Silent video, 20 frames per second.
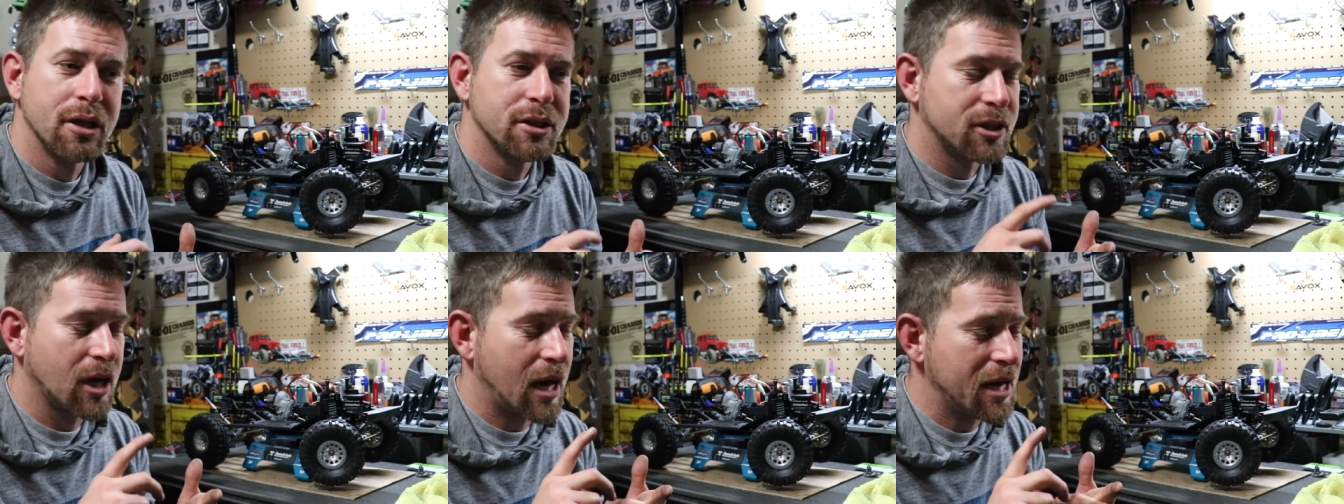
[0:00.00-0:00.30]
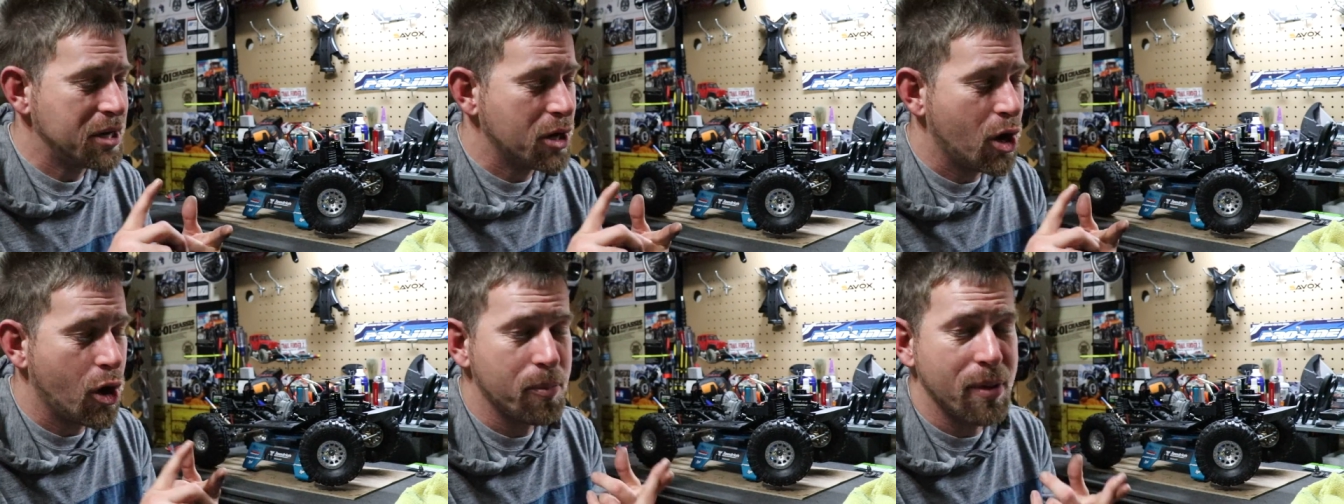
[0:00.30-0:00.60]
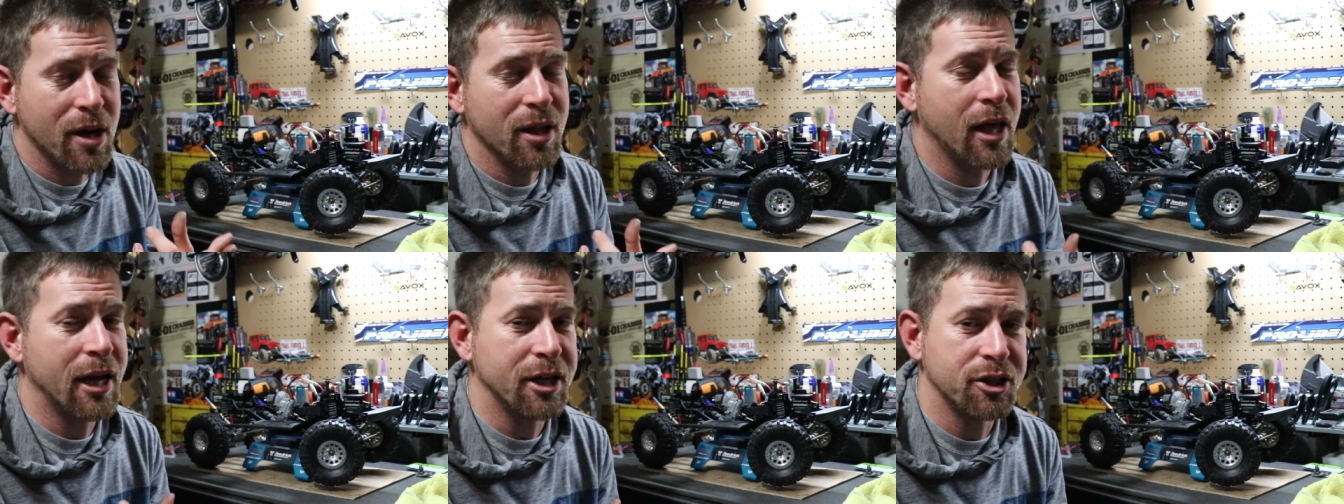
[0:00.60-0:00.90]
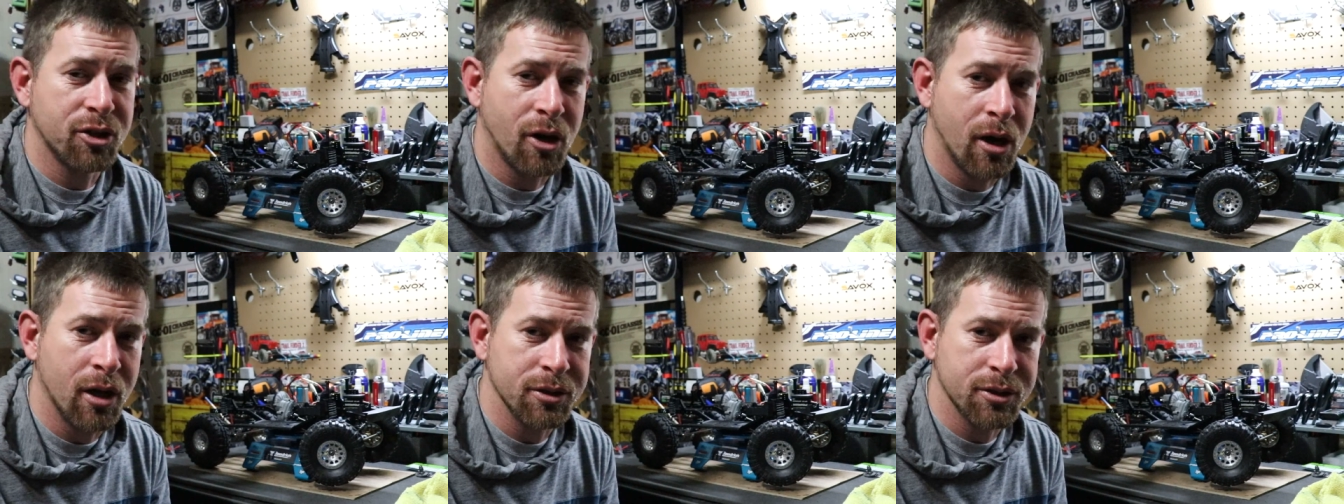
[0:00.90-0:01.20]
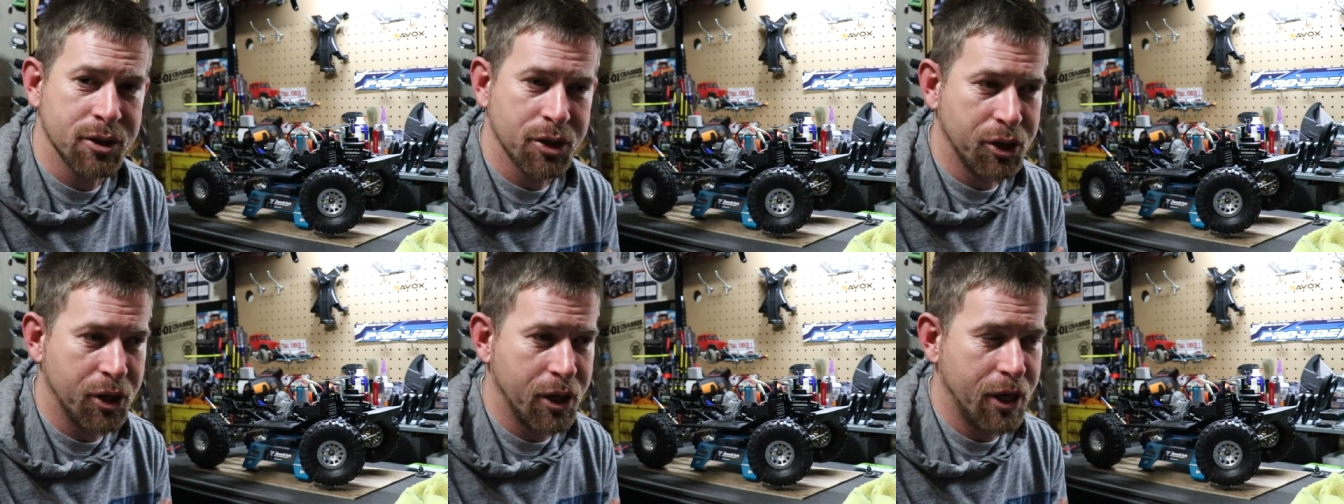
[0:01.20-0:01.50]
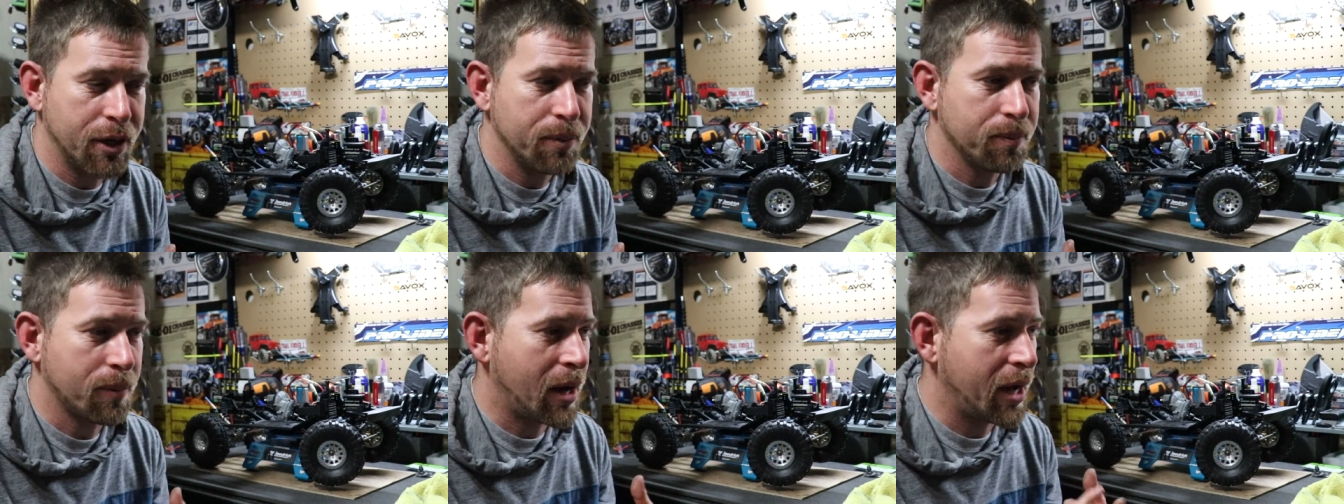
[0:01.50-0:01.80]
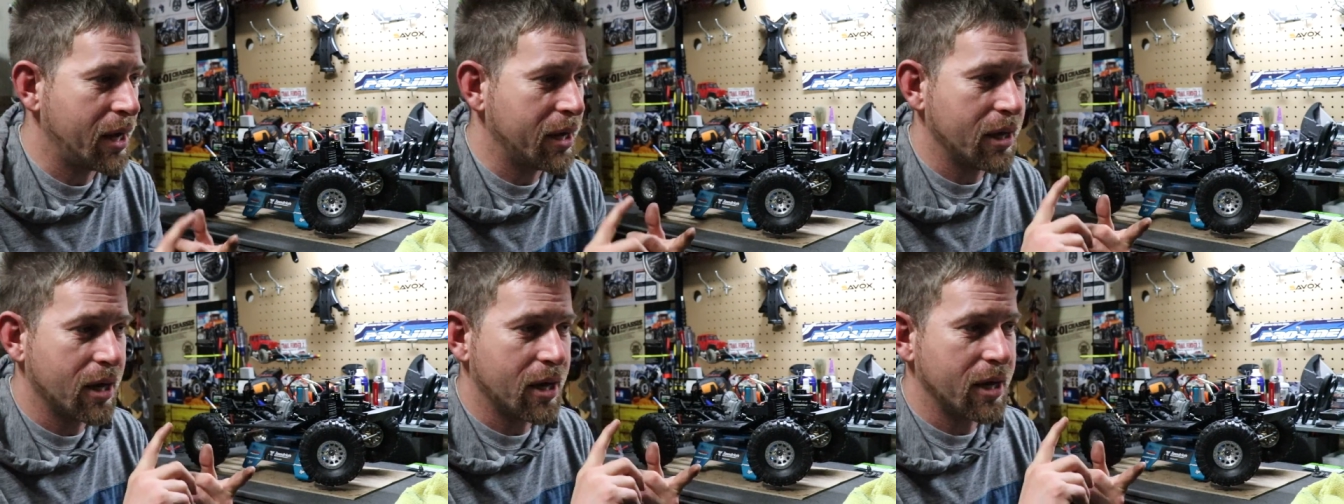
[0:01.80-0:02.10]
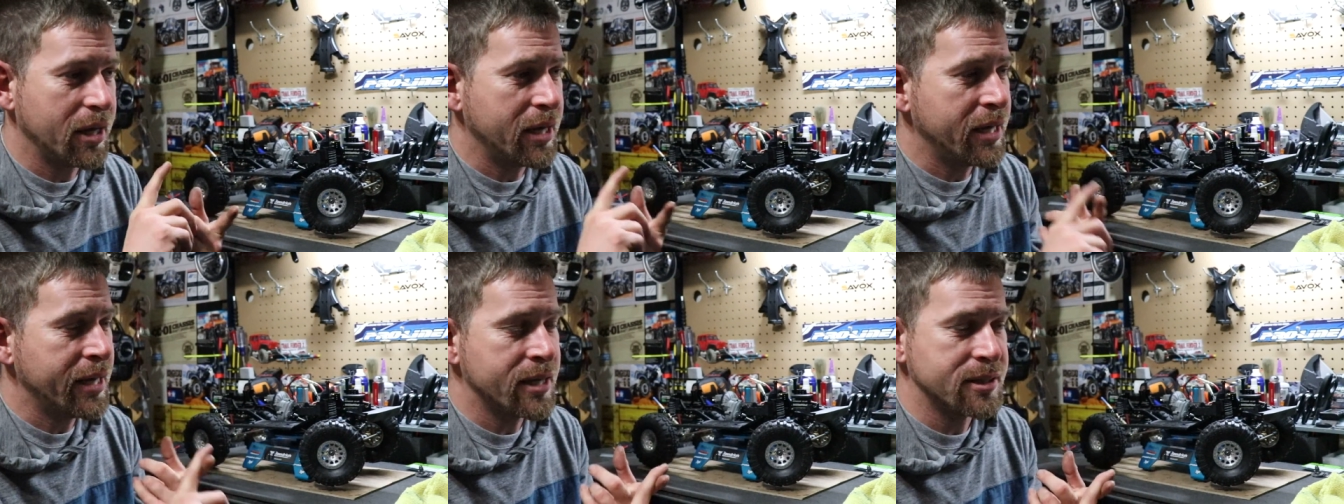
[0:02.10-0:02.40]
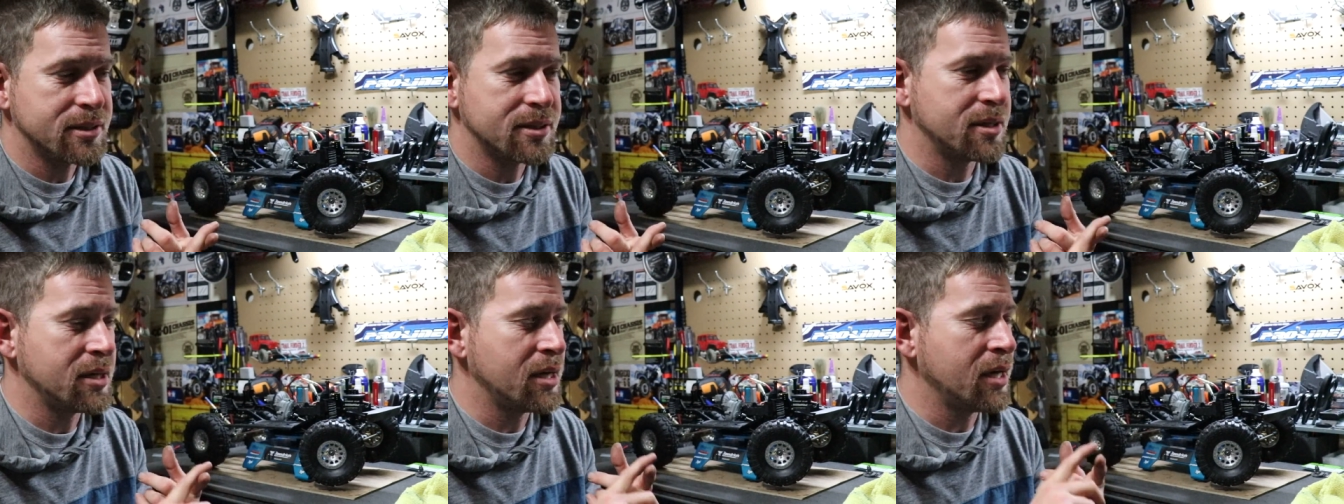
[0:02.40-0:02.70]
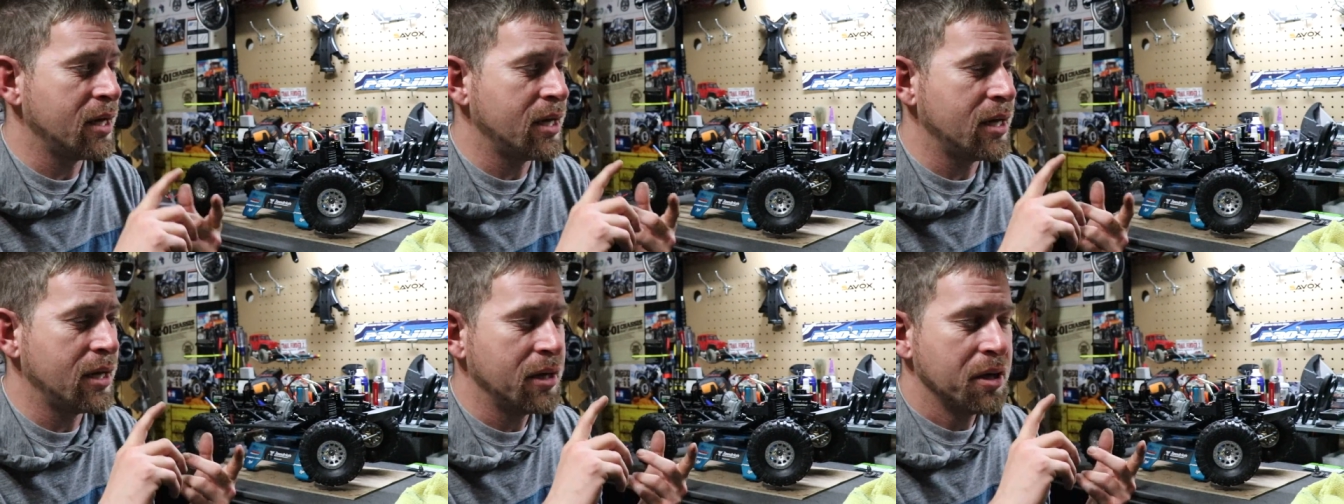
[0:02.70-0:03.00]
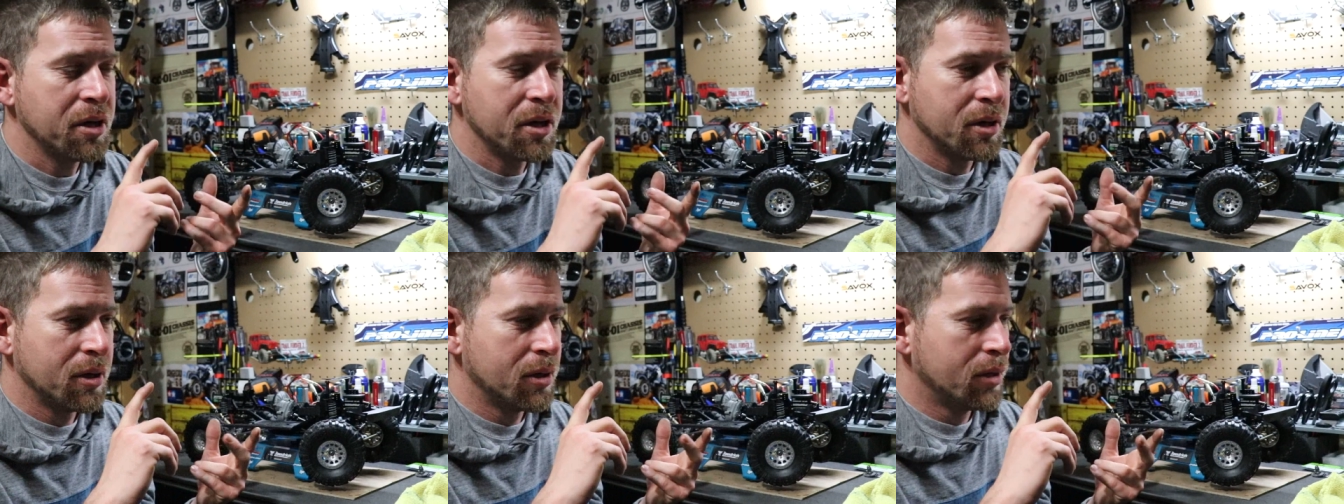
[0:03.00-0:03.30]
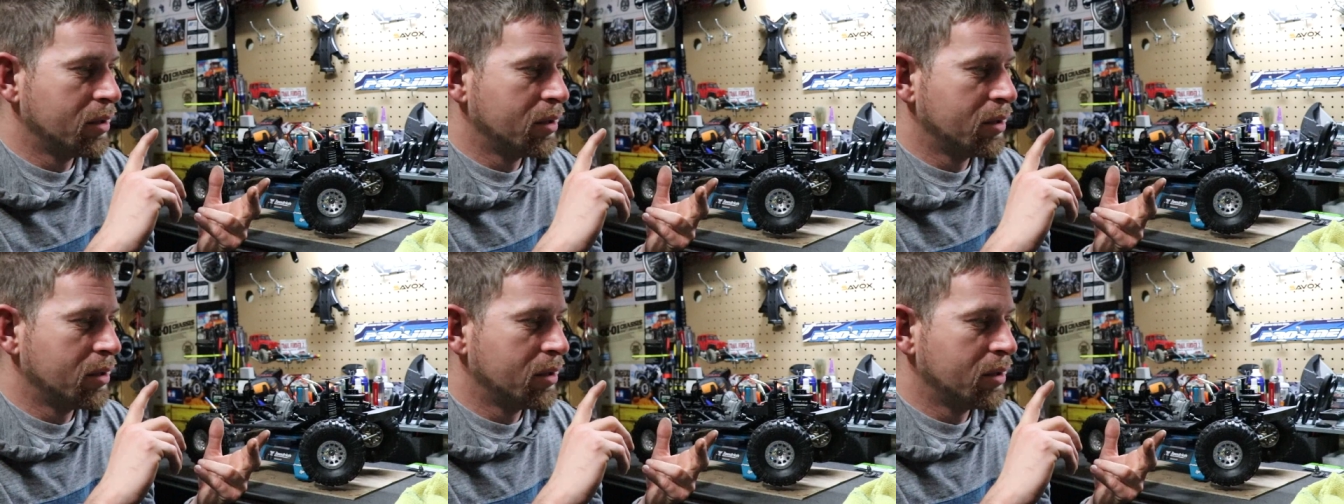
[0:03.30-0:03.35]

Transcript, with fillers: So I know my electronics are good, my uh, ESC,